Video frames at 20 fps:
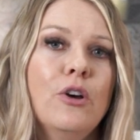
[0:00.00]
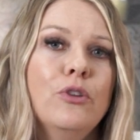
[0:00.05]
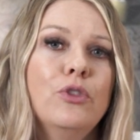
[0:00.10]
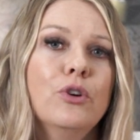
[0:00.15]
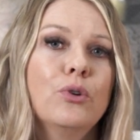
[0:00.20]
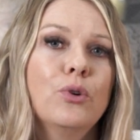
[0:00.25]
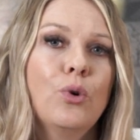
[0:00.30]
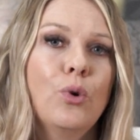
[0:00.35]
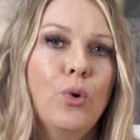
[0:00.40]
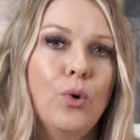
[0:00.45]

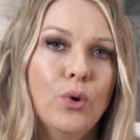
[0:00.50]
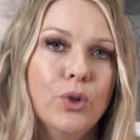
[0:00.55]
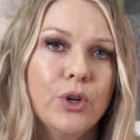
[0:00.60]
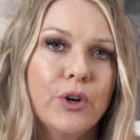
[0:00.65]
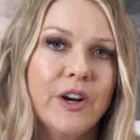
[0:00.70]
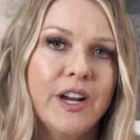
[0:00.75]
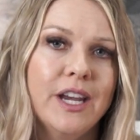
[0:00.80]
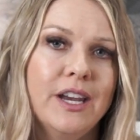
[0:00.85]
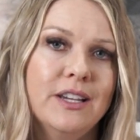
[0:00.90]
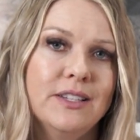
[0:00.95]
the
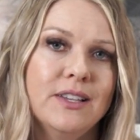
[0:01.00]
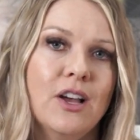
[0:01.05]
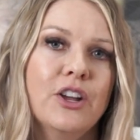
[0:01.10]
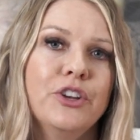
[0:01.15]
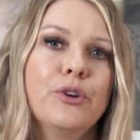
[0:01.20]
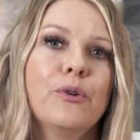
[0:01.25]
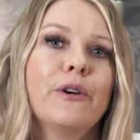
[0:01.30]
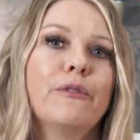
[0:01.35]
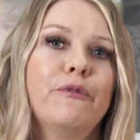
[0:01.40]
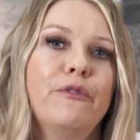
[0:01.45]
cooler it is
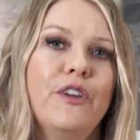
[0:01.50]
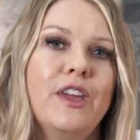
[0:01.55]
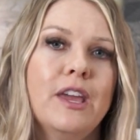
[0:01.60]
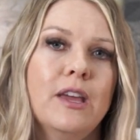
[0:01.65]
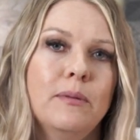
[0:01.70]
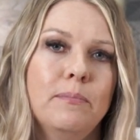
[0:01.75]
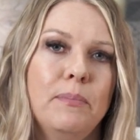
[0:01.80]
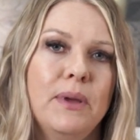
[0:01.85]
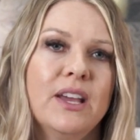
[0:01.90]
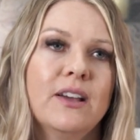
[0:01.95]
on your
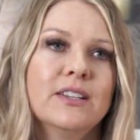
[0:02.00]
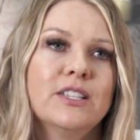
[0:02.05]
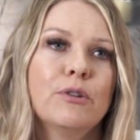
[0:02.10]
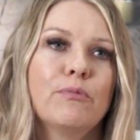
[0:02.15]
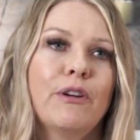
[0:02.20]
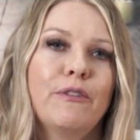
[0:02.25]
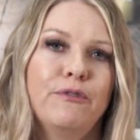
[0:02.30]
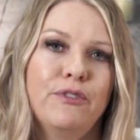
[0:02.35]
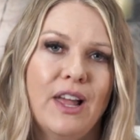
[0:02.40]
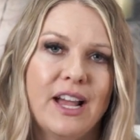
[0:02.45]
feet because it
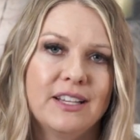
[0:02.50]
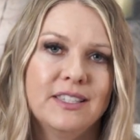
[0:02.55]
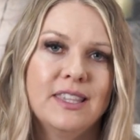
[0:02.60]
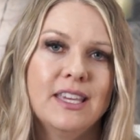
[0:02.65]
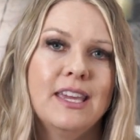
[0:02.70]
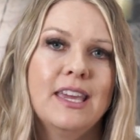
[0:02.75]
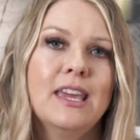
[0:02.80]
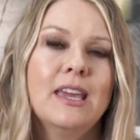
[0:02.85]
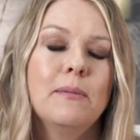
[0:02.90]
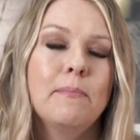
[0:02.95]
reflects
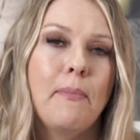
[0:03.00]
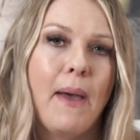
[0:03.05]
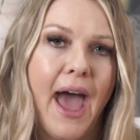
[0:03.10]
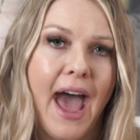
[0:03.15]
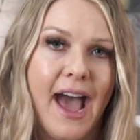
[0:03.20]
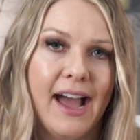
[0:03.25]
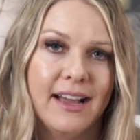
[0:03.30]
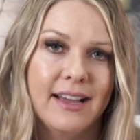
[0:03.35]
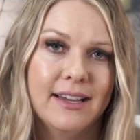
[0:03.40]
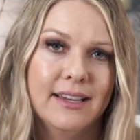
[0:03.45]
the heat
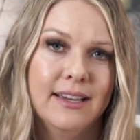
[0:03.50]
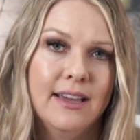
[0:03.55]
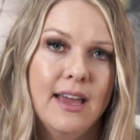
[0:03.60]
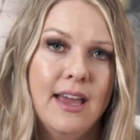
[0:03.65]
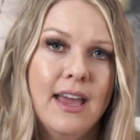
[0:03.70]
back.